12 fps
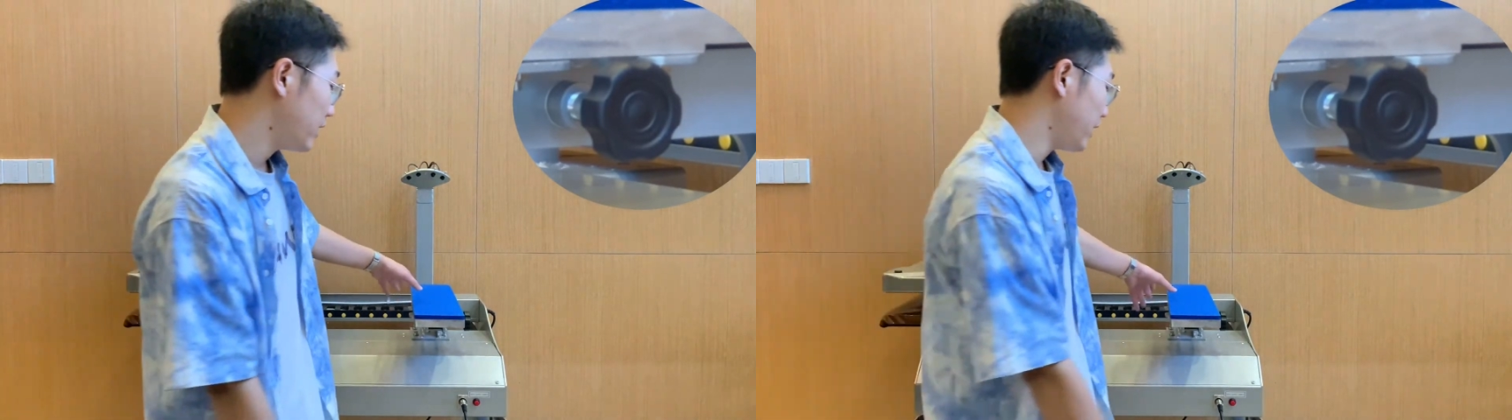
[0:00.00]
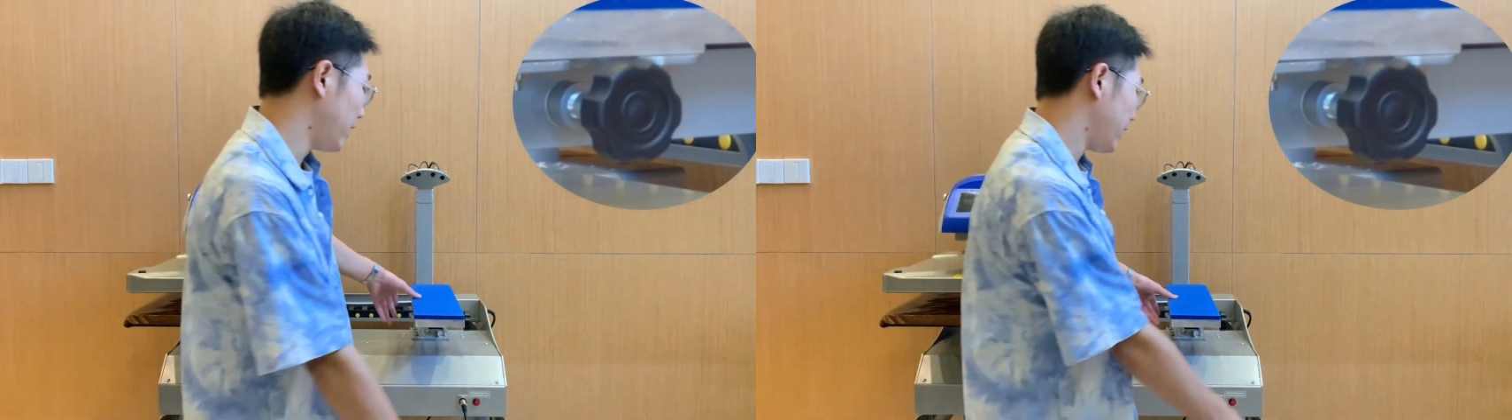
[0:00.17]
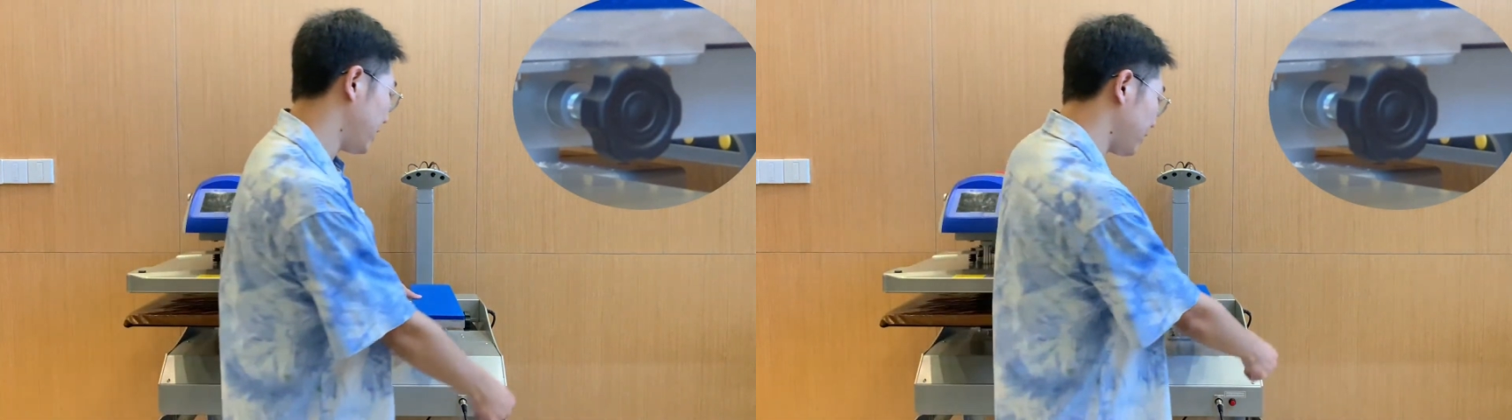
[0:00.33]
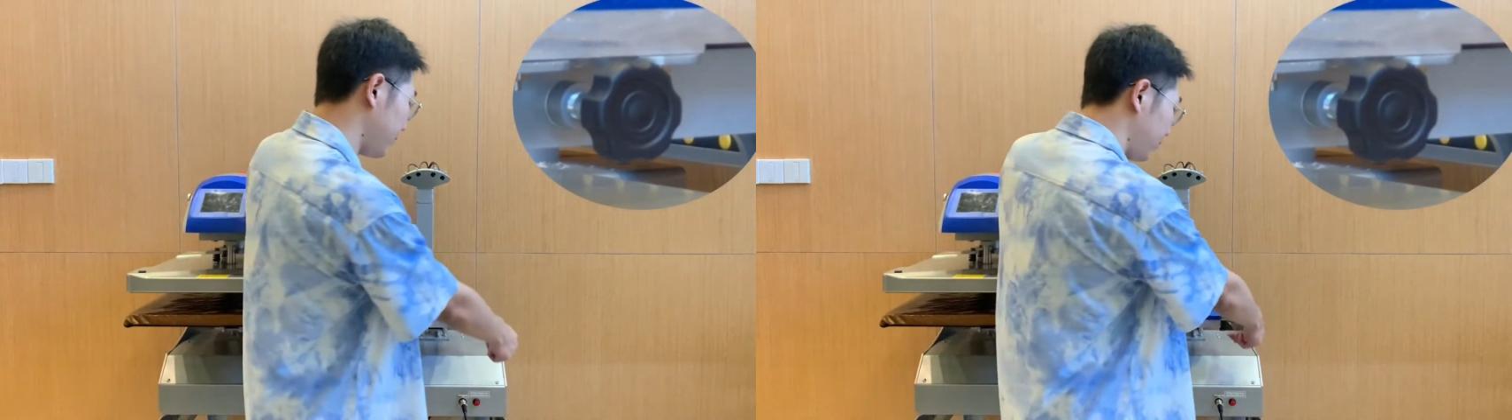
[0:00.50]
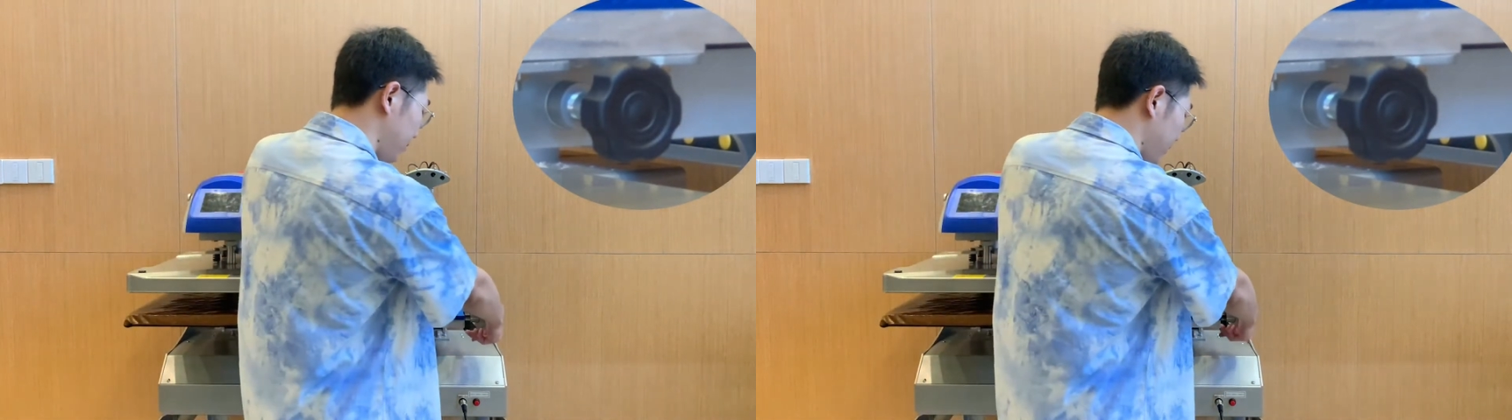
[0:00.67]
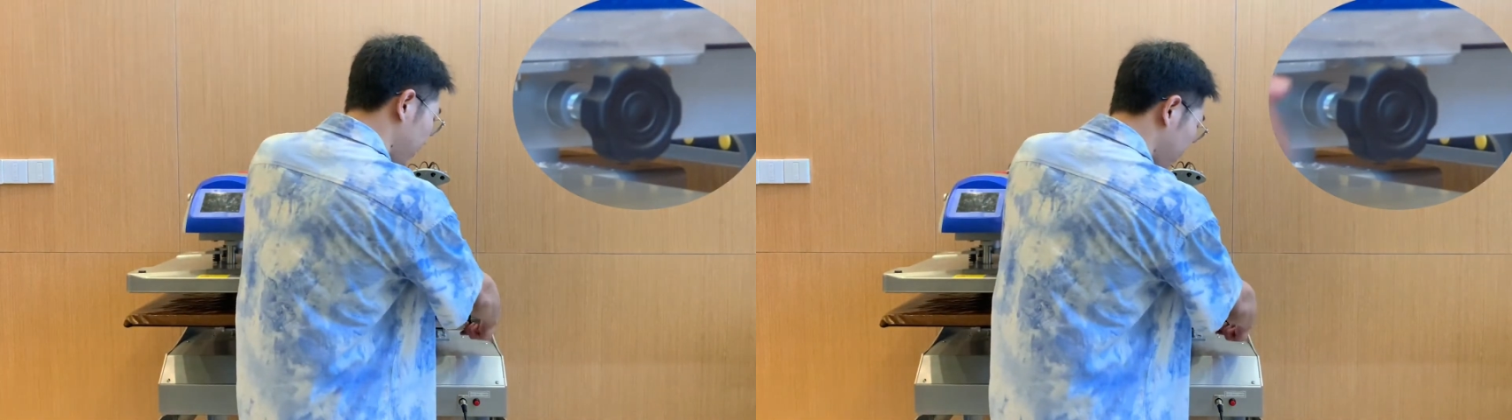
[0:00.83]
and
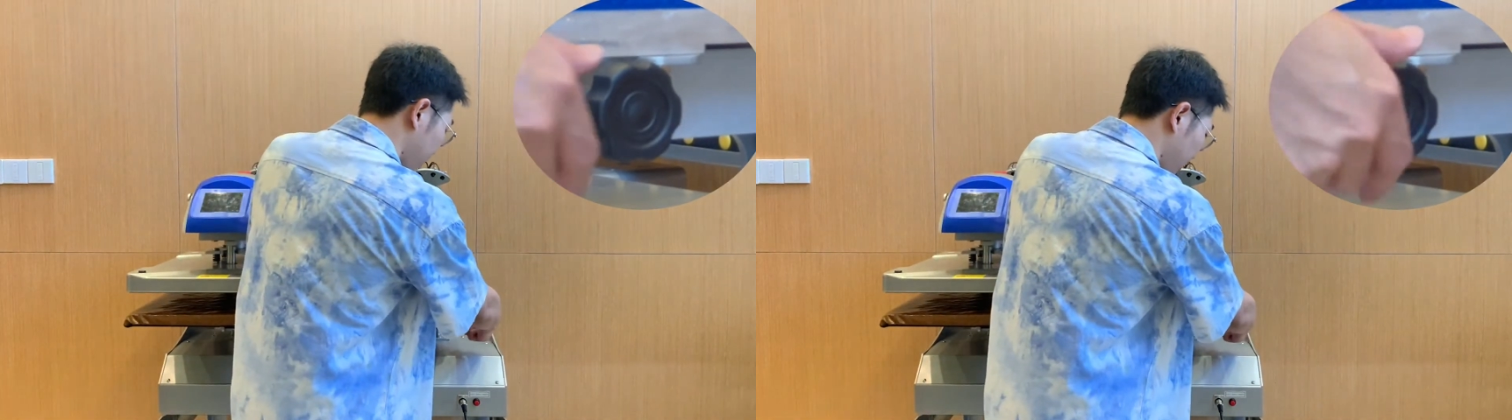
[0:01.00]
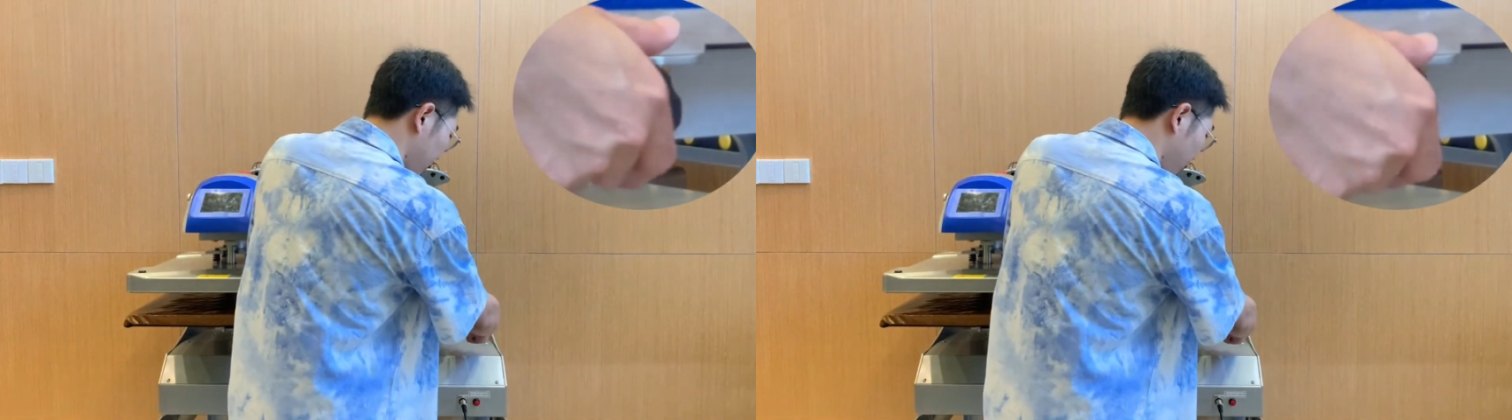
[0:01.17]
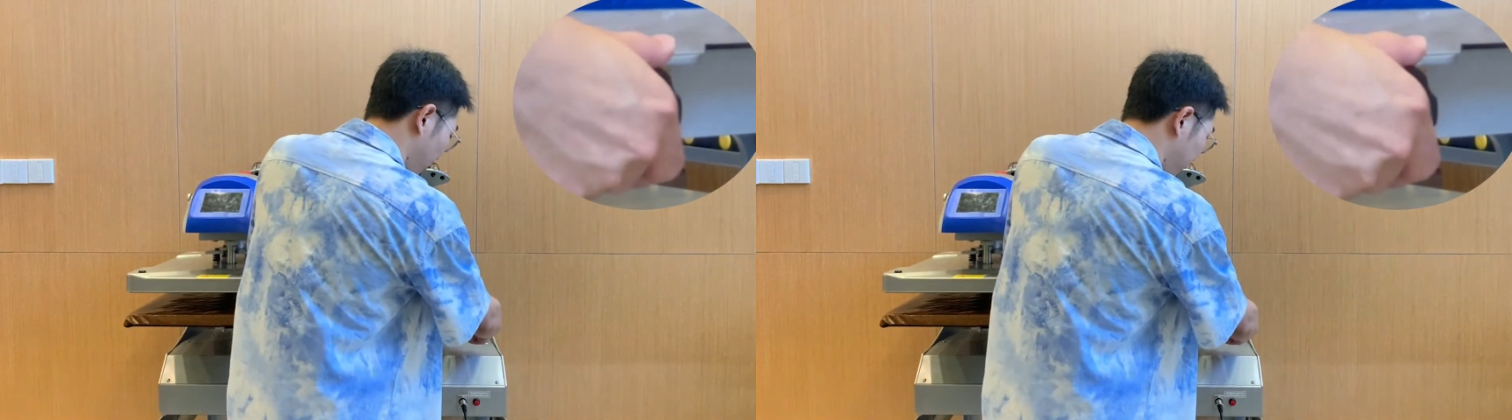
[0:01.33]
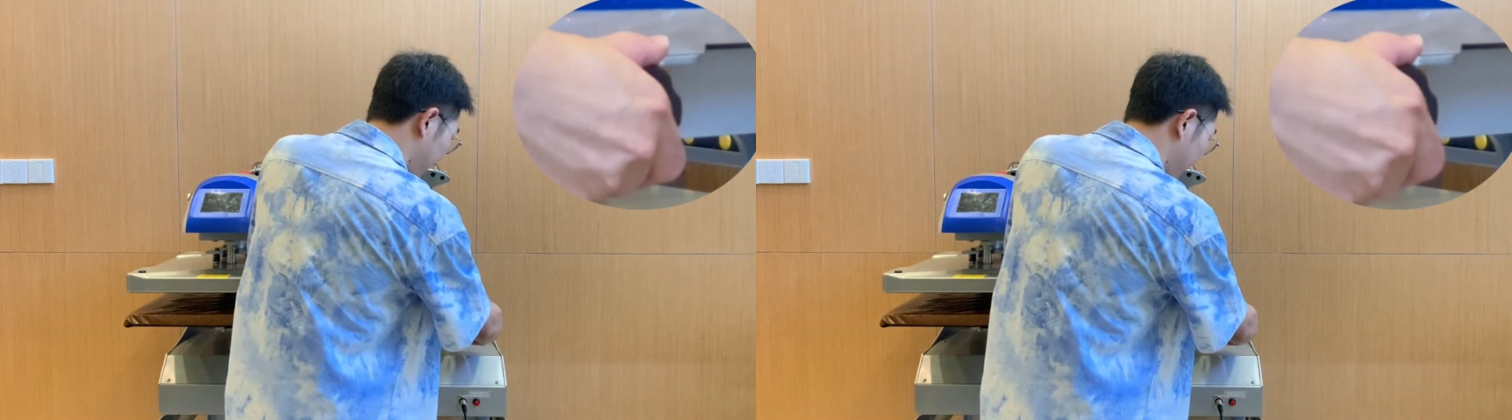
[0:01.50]
repeat